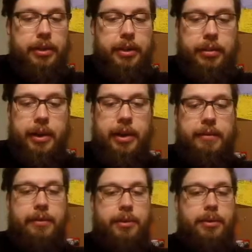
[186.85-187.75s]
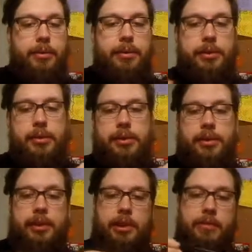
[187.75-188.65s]
So we have the noodles
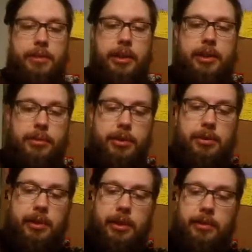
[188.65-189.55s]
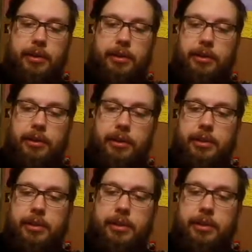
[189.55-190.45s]
and the meat. I'm just going to give it a
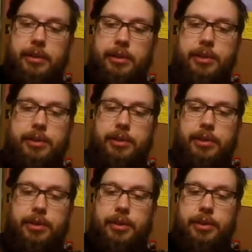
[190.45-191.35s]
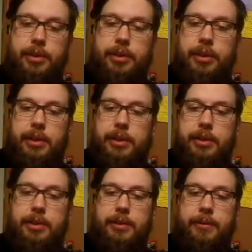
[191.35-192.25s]
little stir
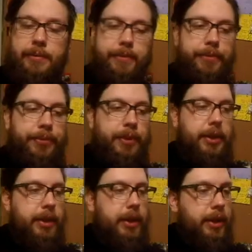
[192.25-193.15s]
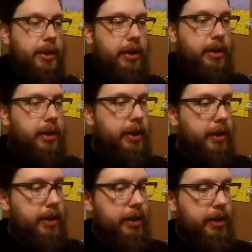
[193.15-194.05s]
here.
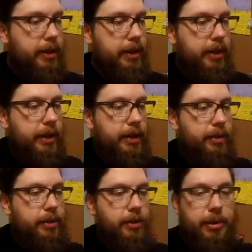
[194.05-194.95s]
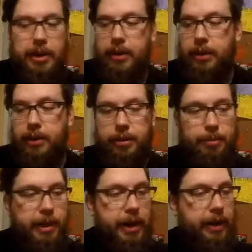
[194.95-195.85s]
And then it says to add the other
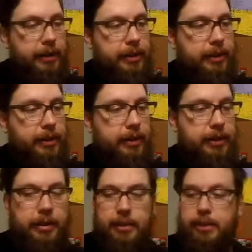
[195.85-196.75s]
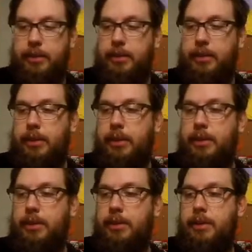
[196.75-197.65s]
packs, the,